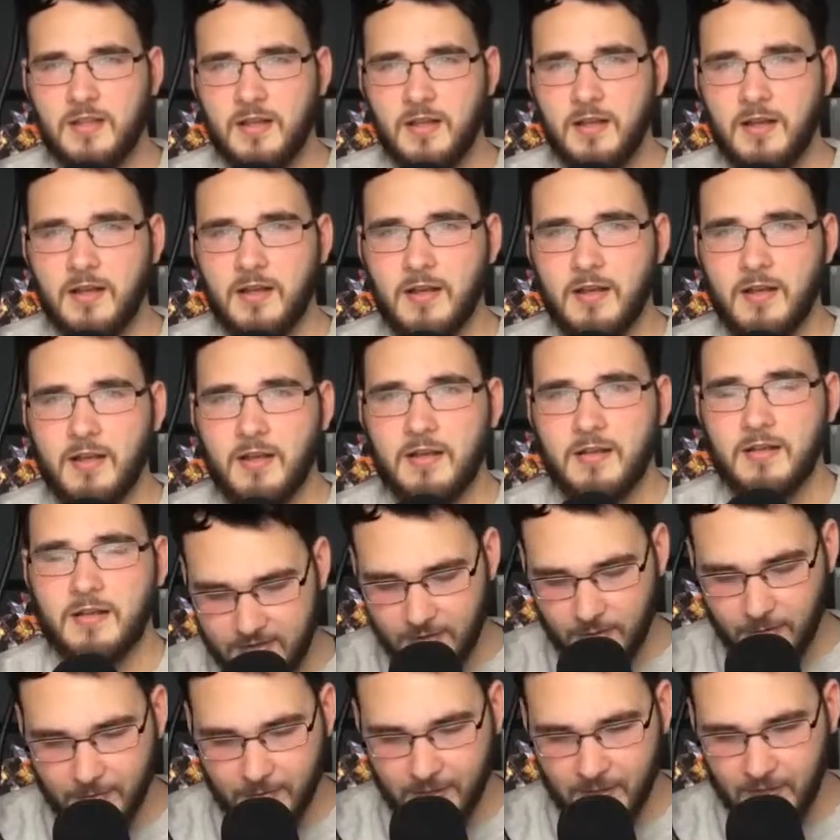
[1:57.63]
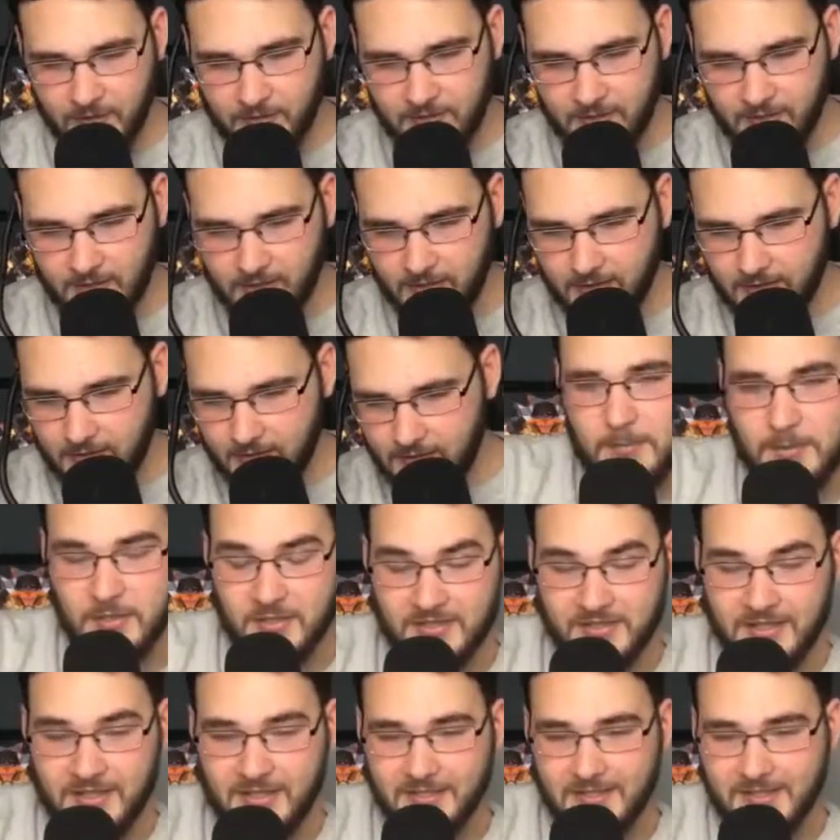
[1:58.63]
not what it looks like.
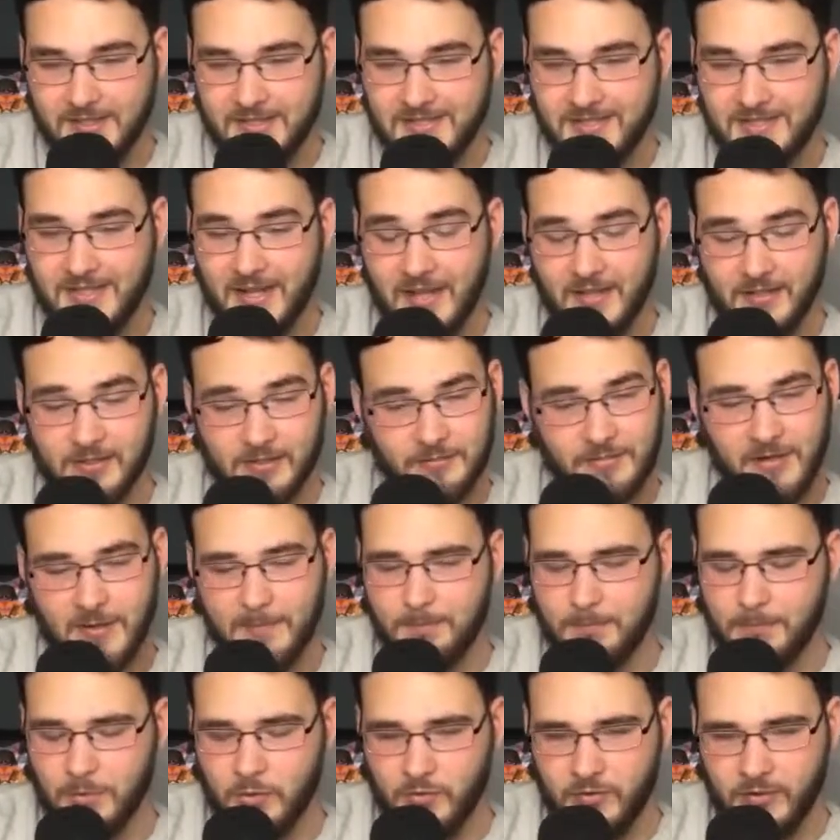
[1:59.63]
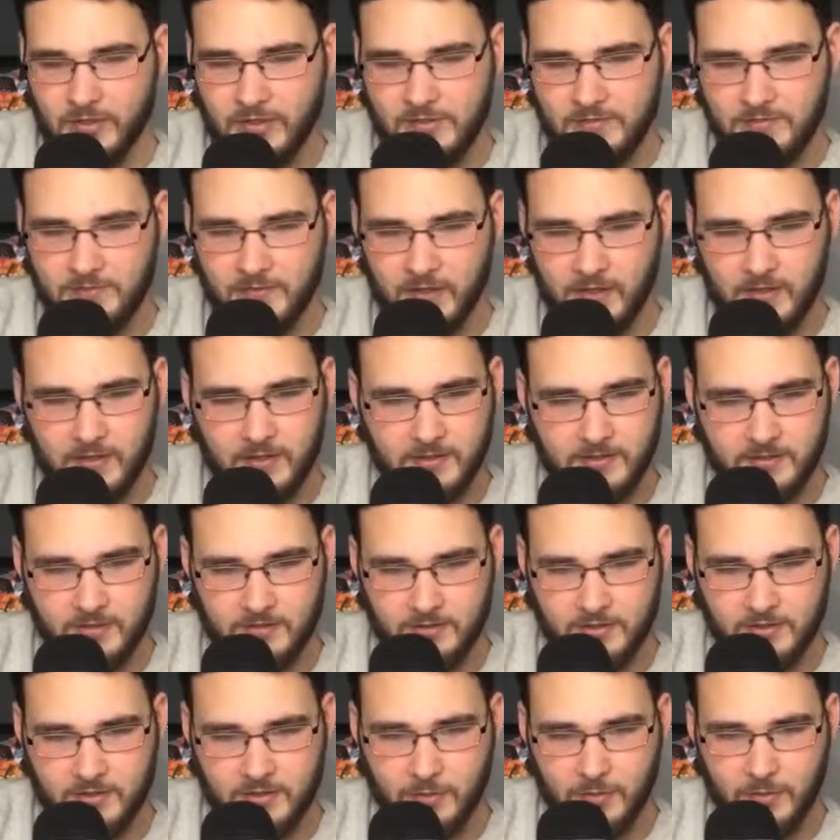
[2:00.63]
Personality standard. Yep, boring as fuck.
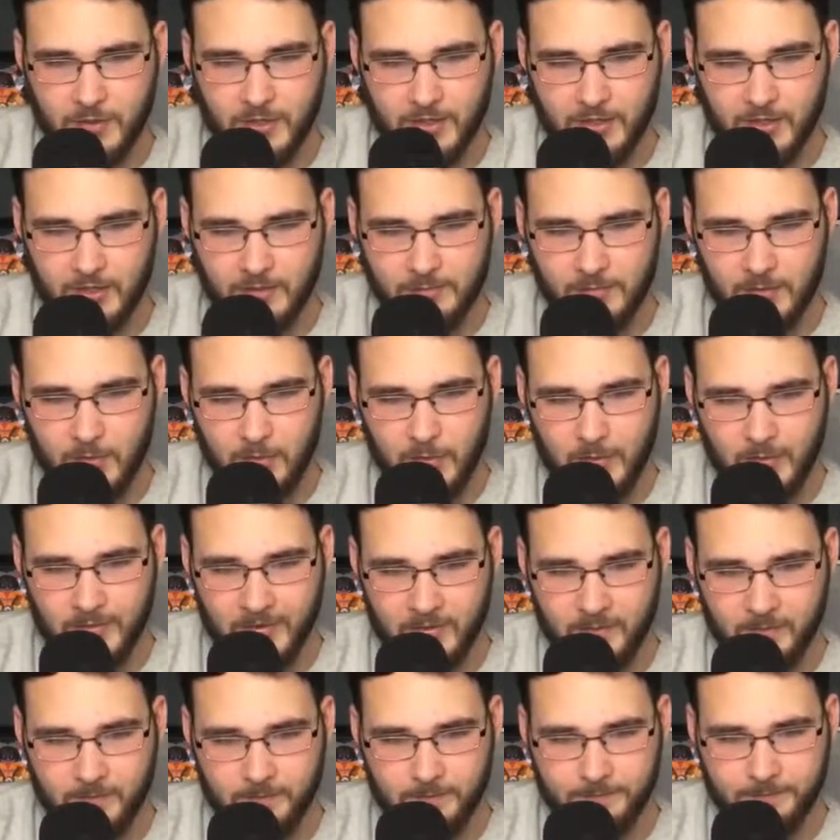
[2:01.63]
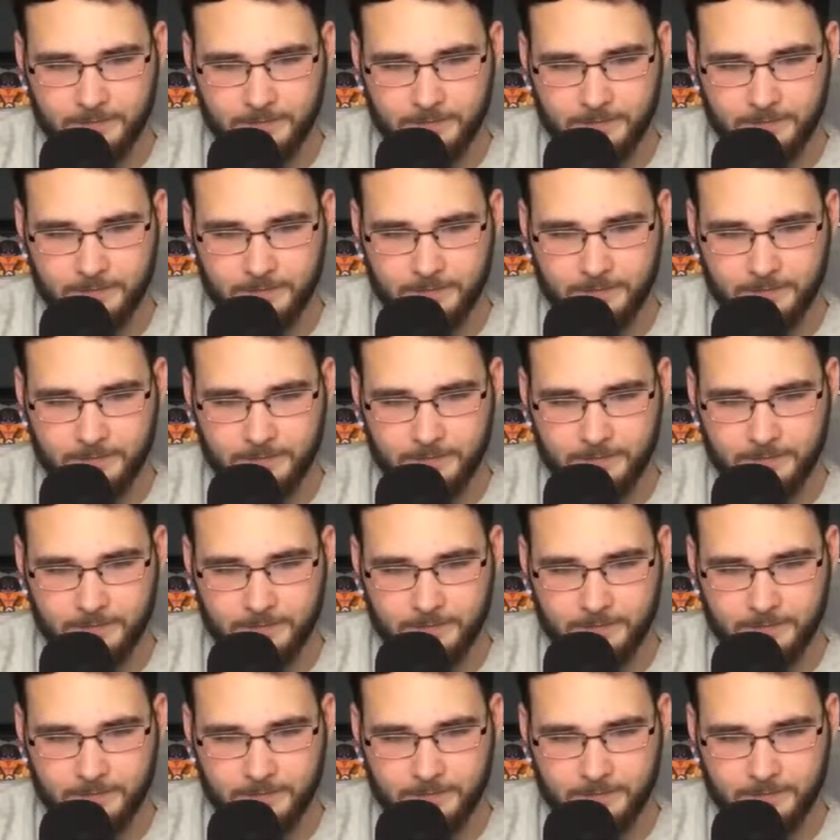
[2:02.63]
Just the way I love my women.